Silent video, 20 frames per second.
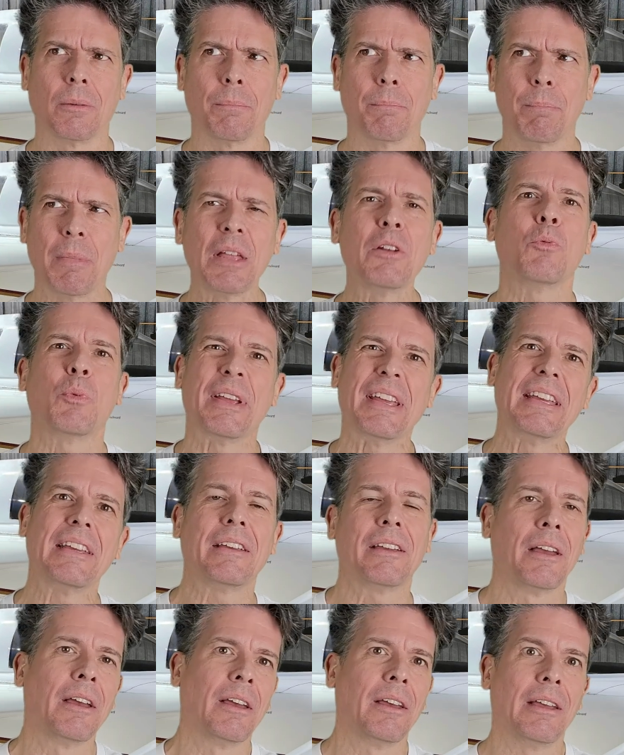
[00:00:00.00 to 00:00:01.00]

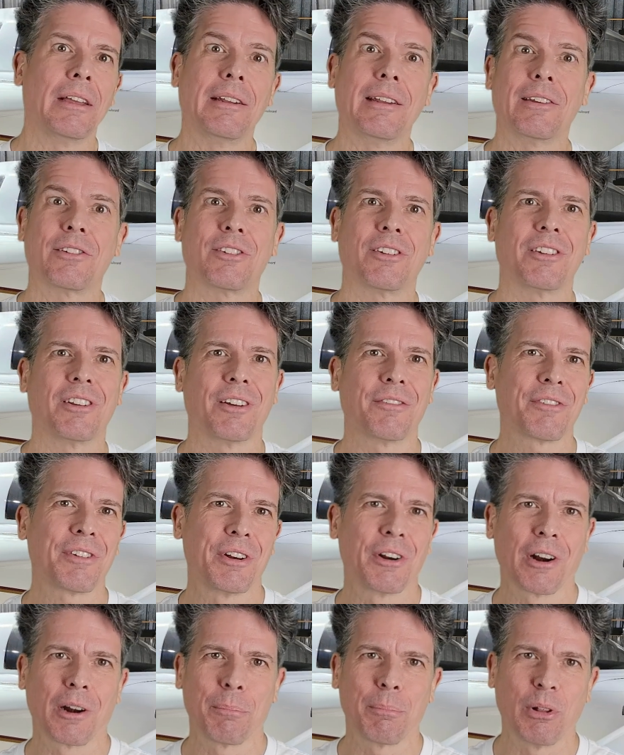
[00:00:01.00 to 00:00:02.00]
midweek edition of
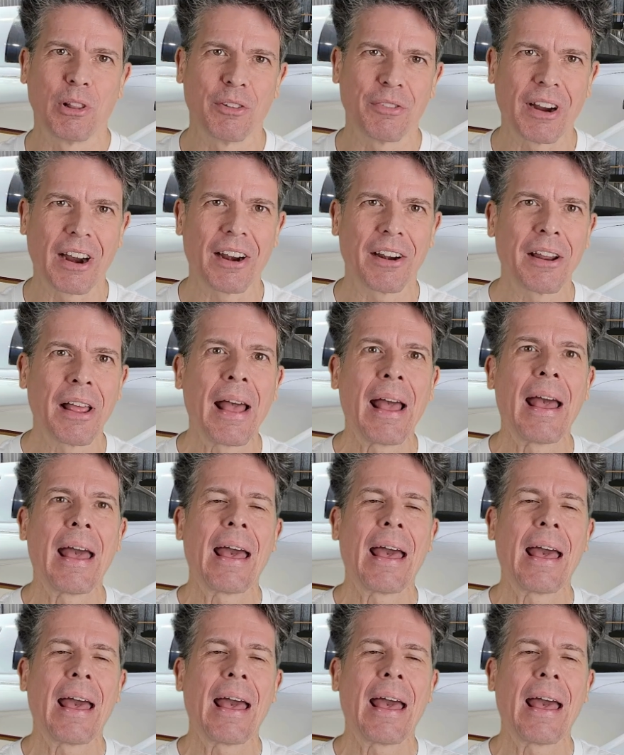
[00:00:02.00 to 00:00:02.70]
Canard Boulevard.